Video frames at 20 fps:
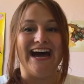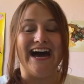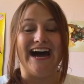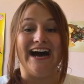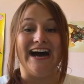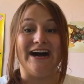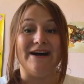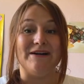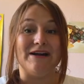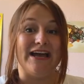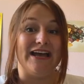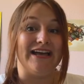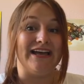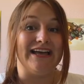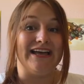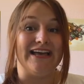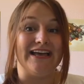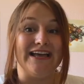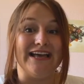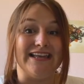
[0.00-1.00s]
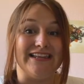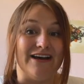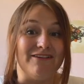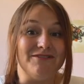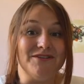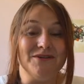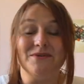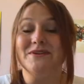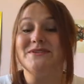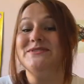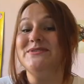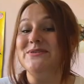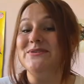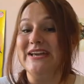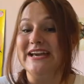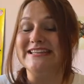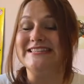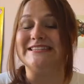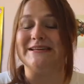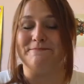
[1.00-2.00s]
And afterwards you
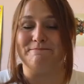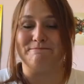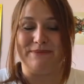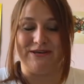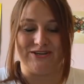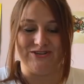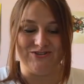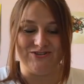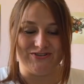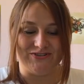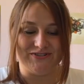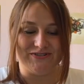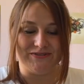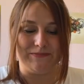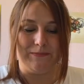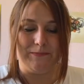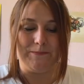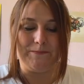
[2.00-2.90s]
get some pictures.